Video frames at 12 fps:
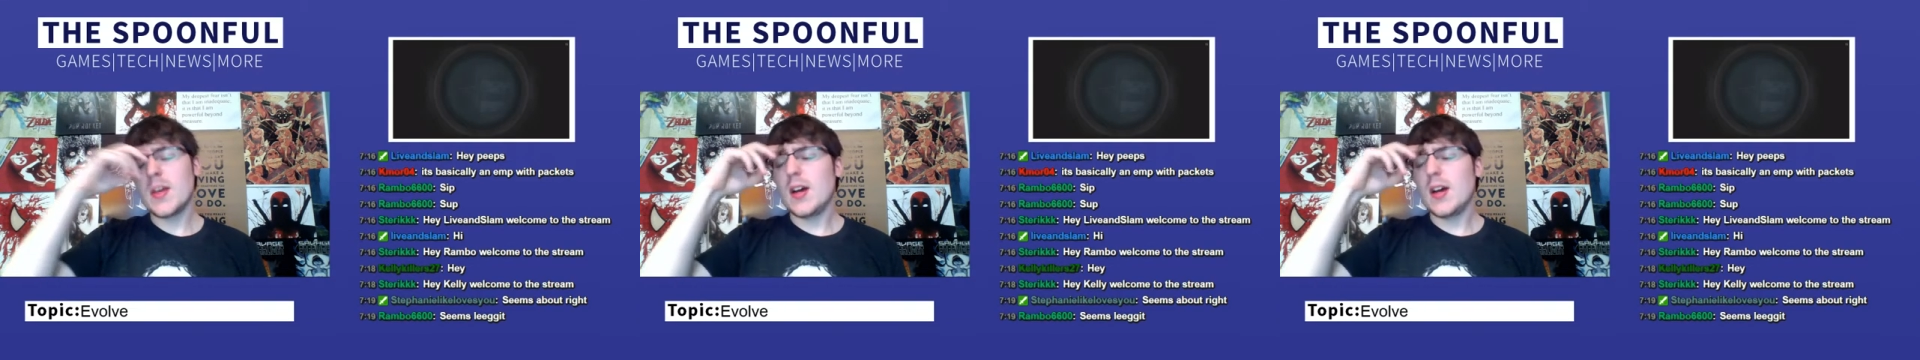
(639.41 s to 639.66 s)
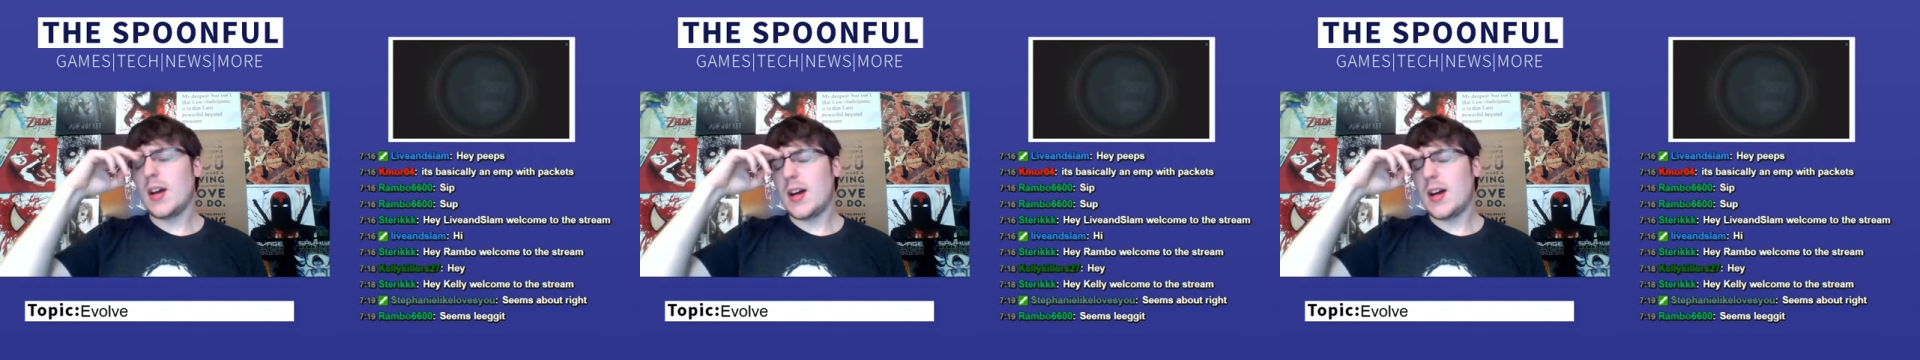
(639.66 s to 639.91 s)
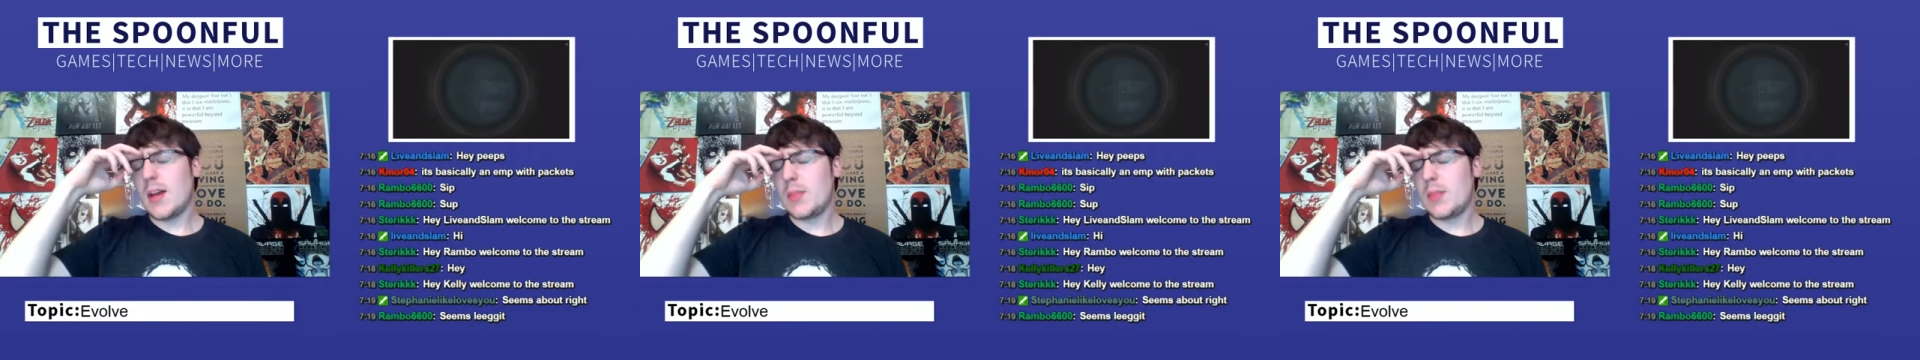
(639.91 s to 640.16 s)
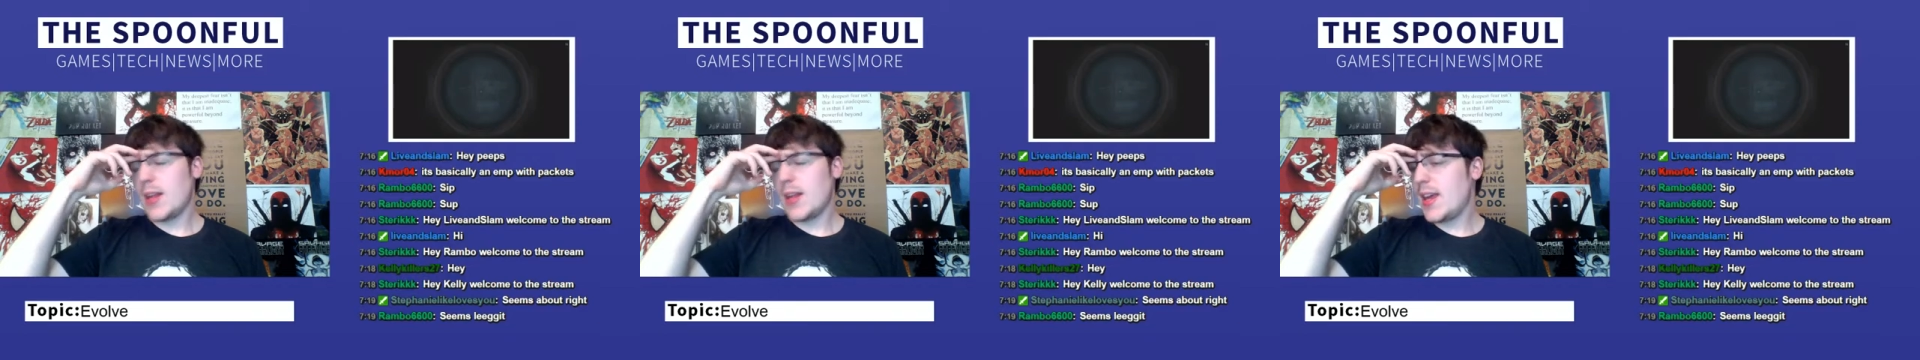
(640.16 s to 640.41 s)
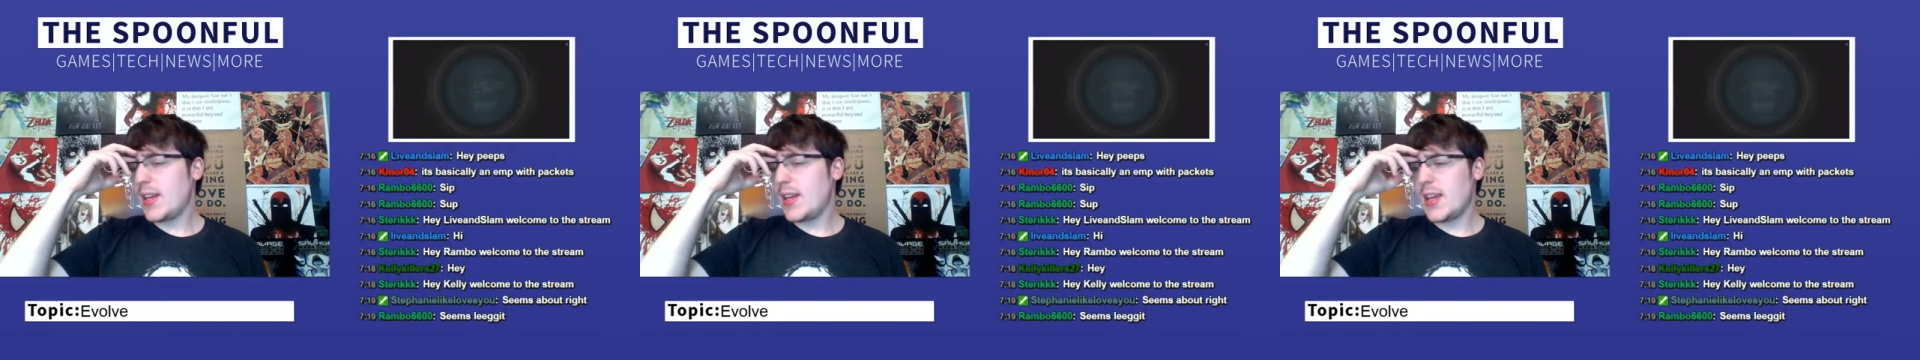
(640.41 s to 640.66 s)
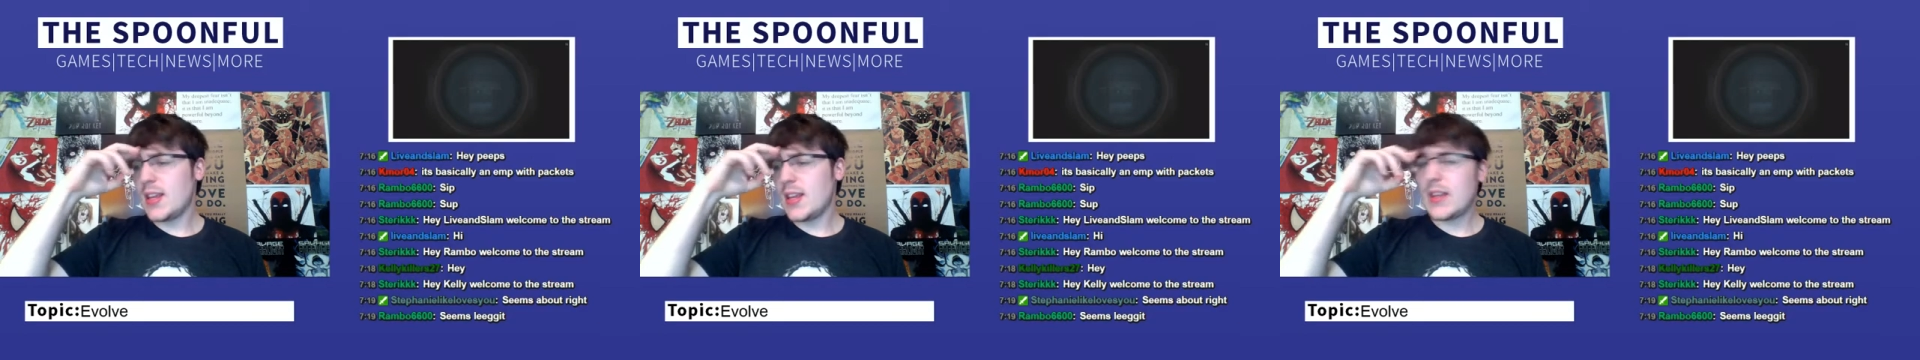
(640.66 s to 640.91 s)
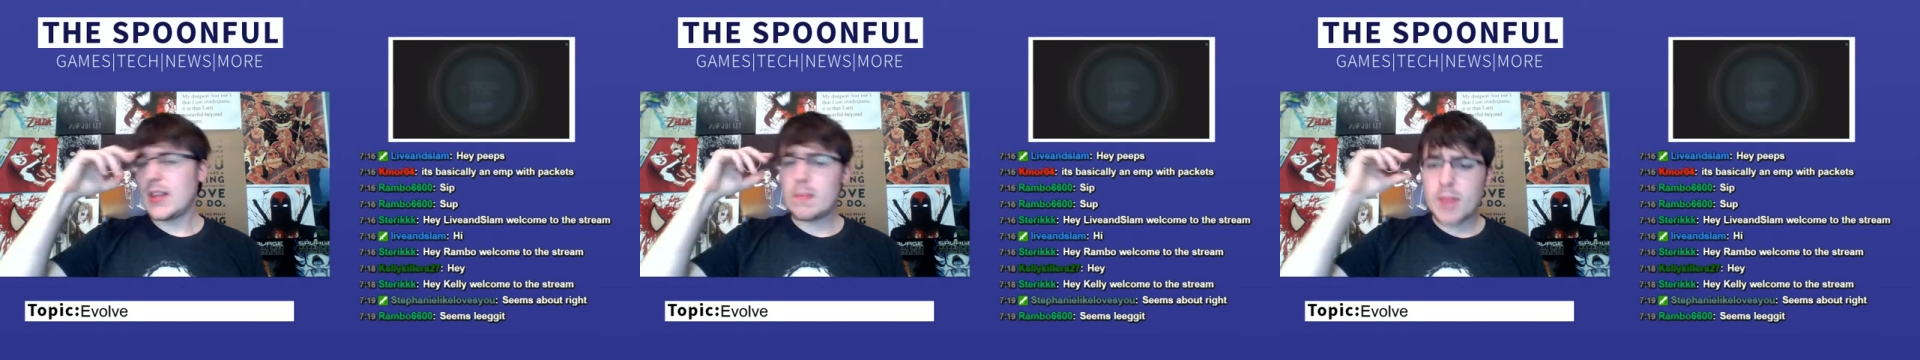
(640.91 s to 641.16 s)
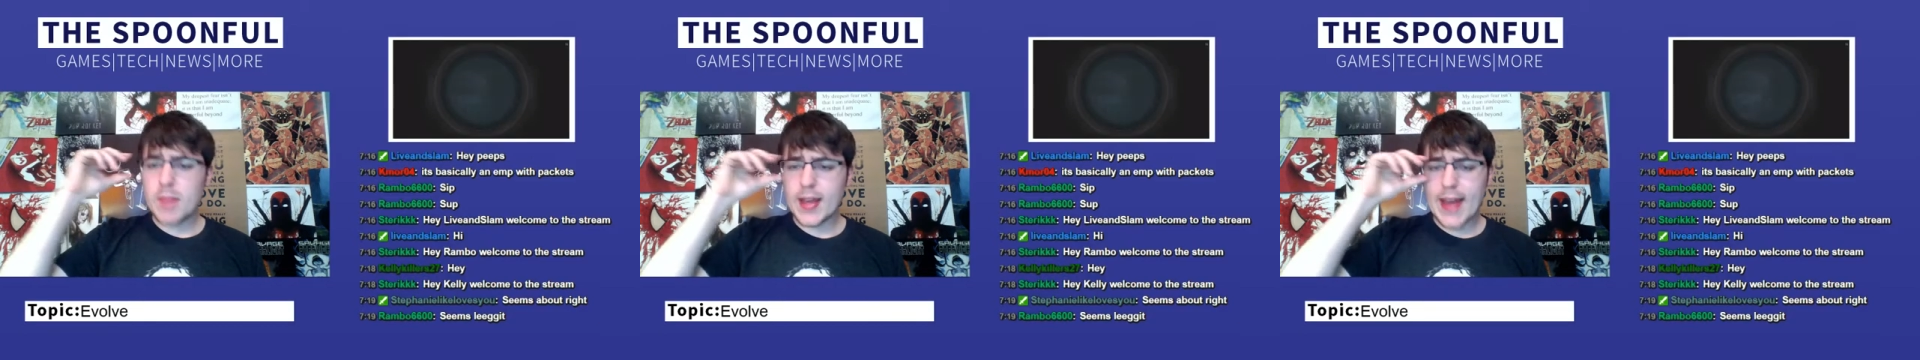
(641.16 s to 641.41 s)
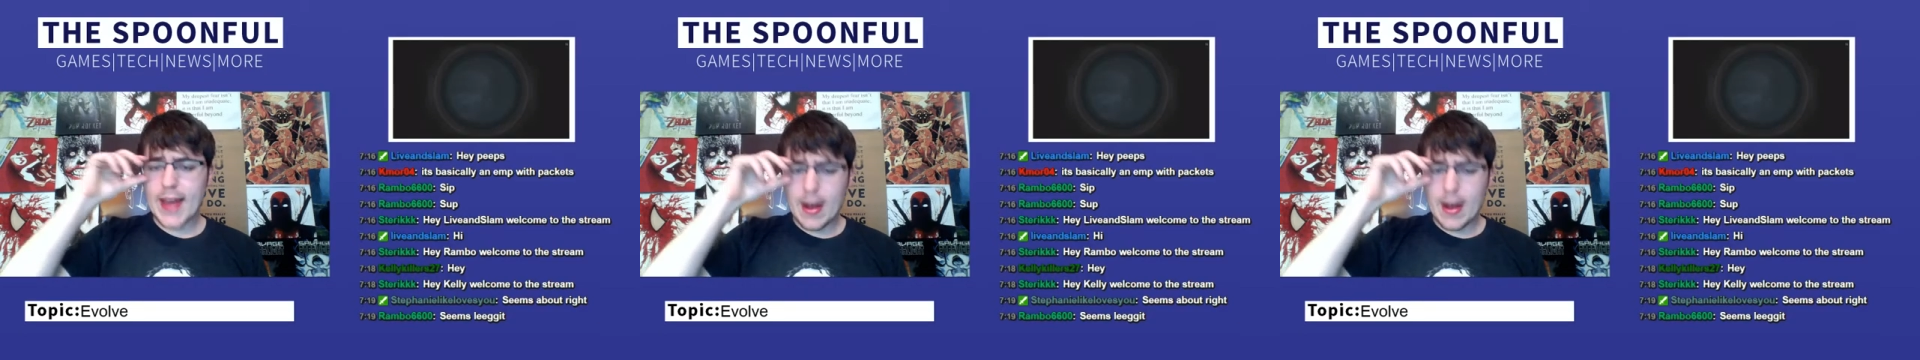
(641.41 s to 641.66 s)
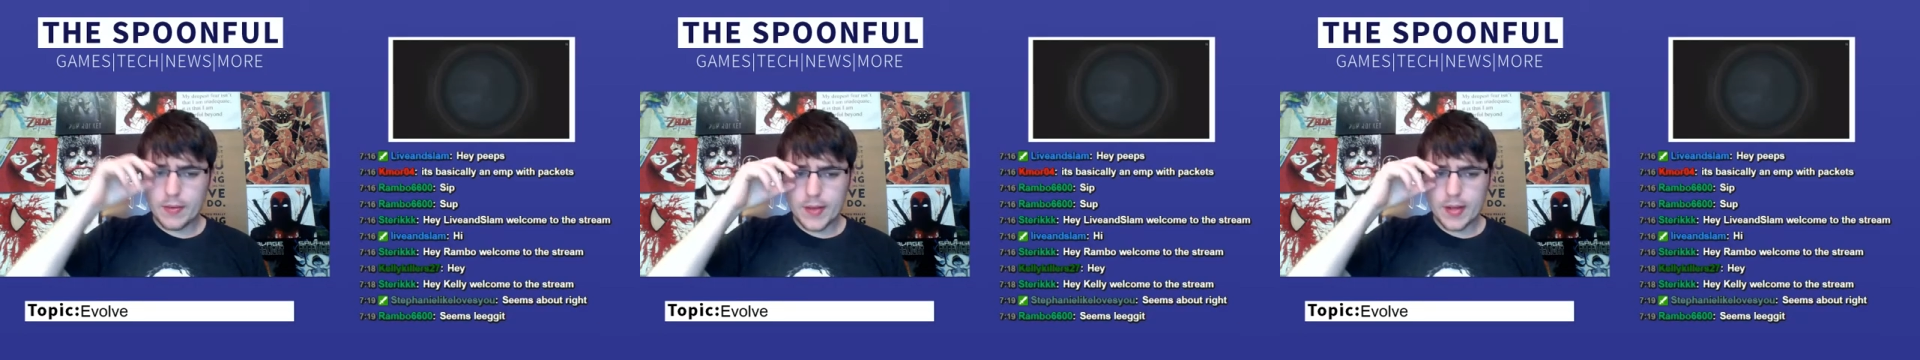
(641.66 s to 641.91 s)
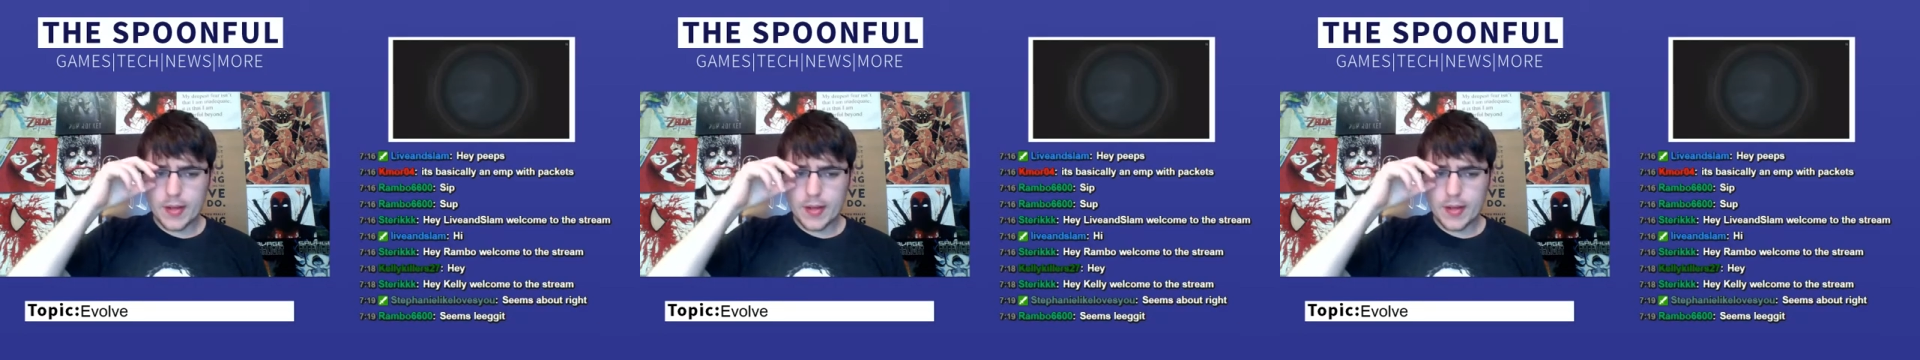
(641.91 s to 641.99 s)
I played in the big alpha,